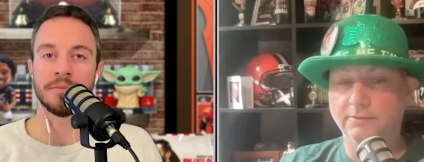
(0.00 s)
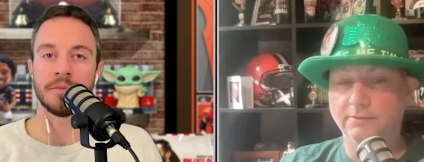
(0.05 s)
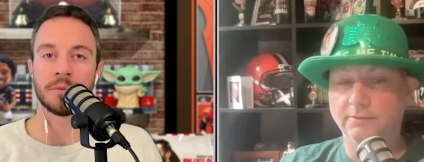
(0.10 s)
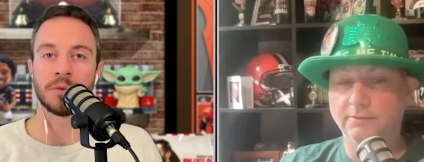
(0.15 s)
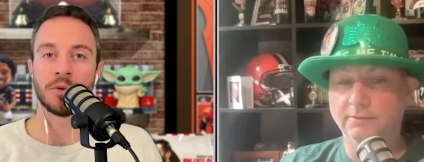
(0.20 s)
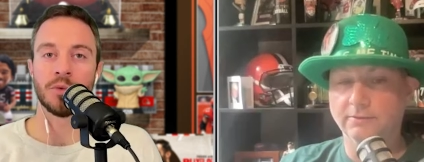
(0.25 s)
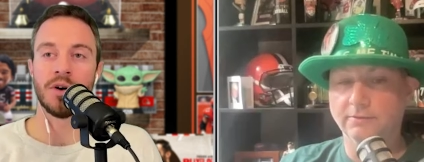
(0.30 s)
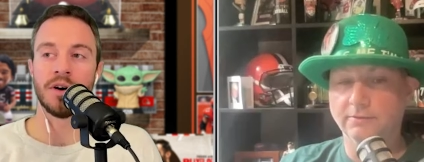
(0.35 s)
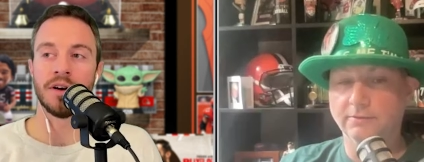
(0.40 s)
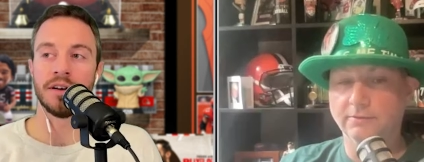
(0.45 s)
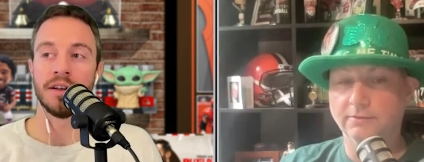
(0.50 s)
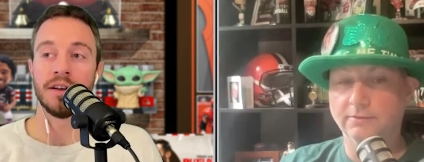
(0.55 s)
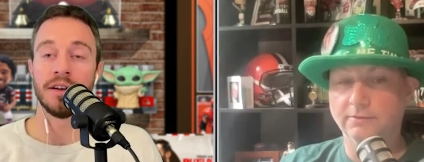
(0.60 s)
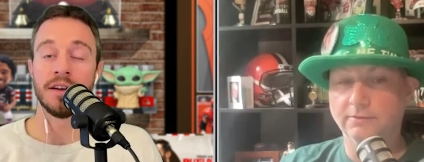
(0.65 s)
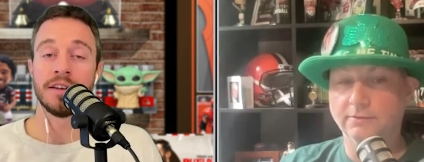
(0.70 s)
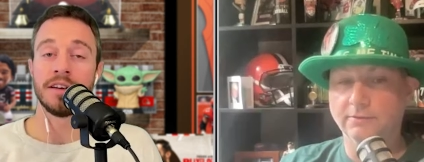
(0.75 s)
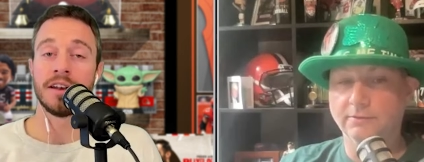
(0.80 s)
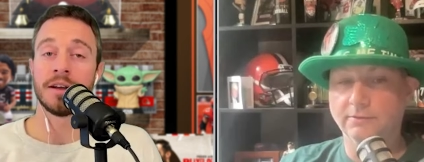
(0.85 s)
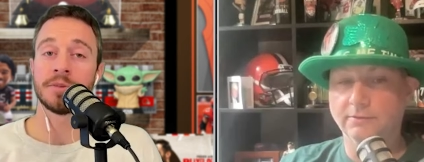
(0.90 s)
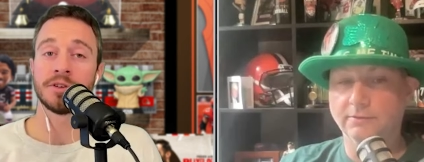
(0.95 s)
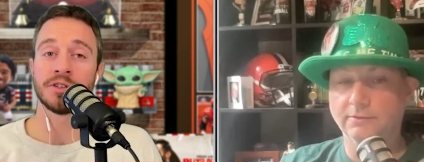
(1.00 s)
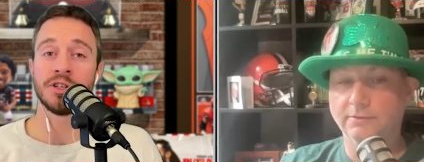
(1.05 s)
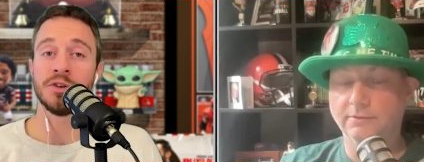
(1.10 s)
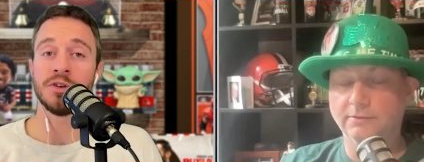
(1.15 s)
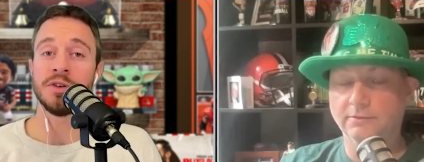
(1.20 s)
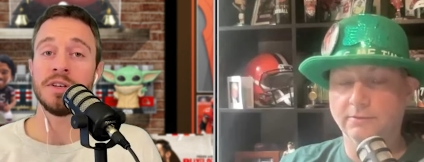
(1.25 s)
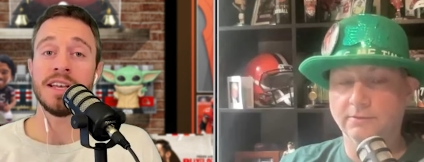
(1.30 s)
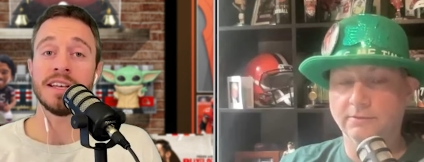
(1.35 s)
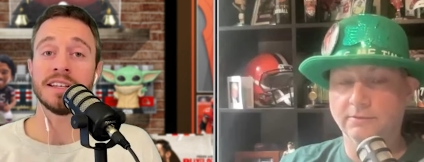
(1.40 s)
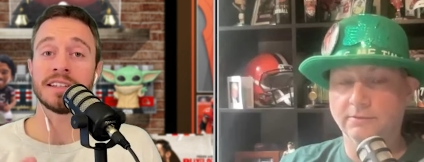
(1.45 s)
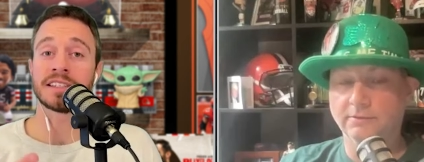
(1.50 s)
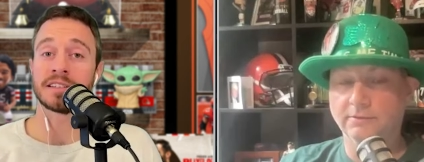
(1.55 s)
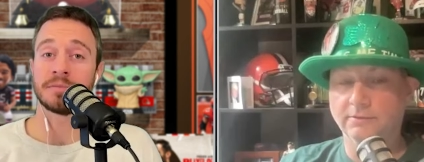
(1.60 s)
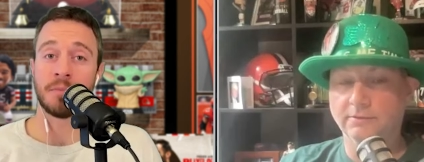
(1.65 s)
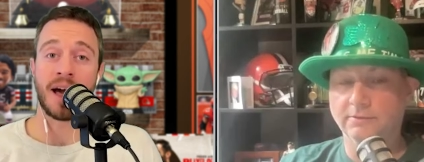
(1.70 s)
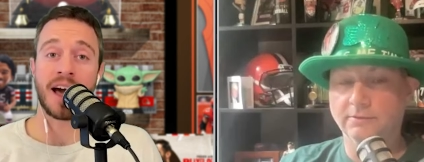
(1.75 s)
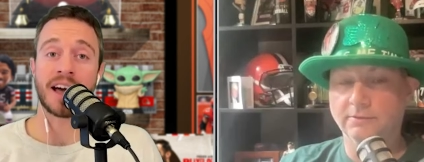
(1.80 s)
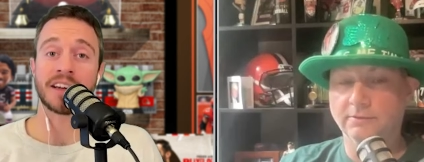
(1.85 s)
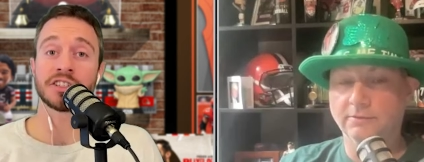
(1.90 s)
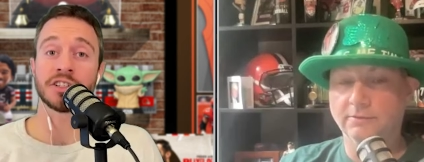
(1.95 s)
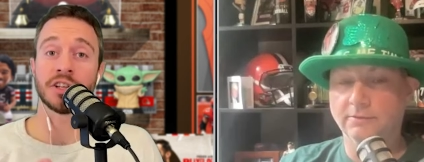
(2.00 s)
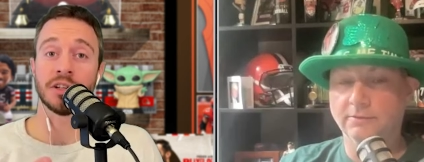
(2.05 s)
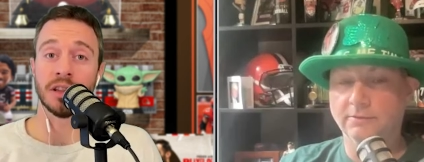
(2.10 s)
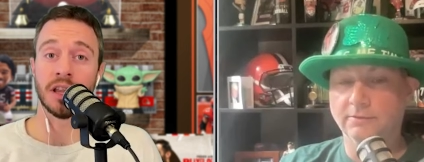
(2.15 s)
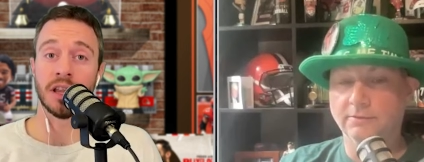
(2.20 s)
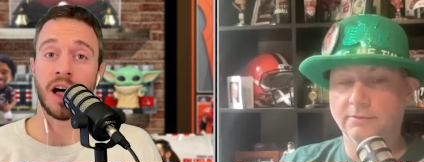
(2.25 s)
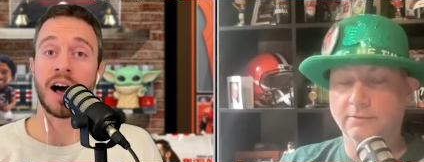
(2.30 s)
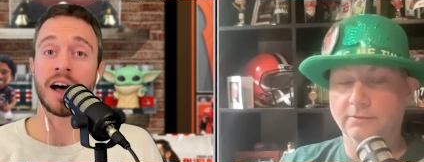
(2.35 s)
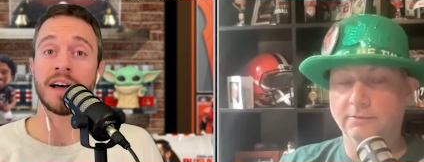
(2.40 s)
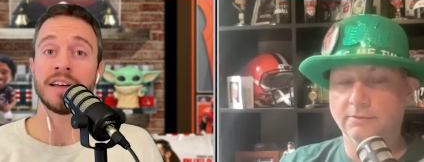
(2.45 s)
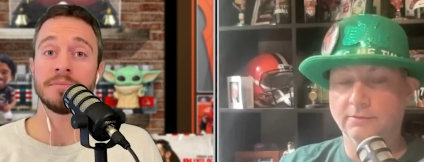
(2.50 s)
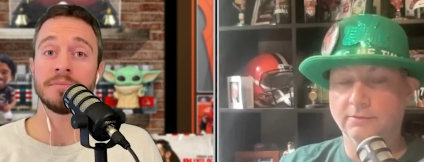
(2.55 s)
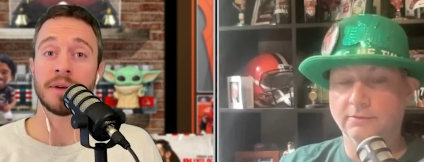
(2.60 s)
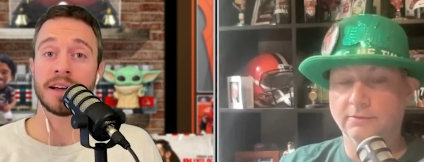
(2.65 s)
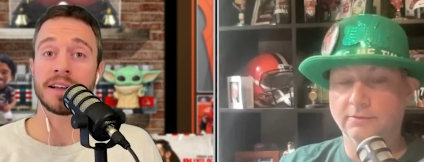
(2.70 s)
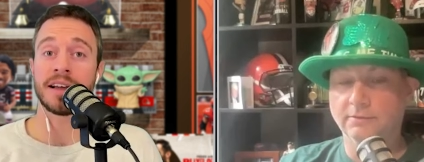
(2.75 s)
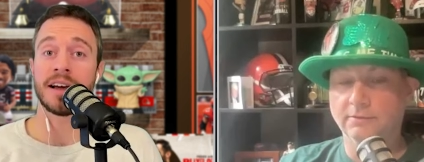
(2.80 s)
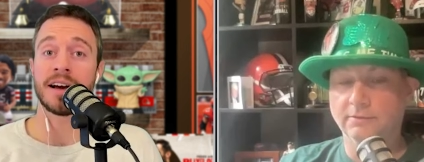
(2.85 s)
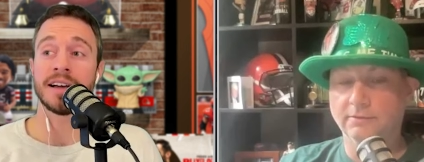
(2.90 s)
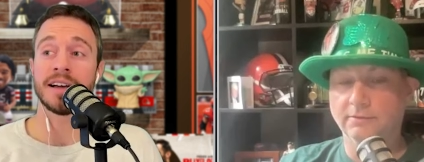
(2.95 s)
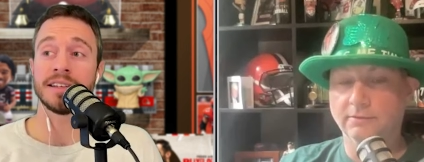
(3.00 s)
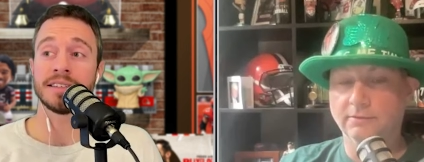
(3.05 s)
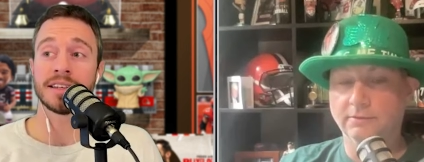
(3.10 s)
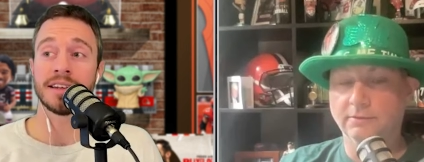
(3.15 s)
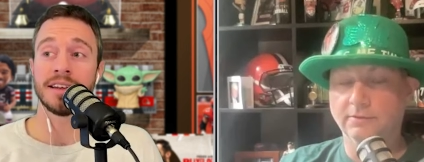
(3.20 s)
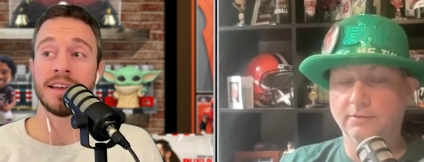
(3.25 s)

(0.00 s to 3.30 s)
Speaker 1: Number one, number two, he gets smashed a lot by guys.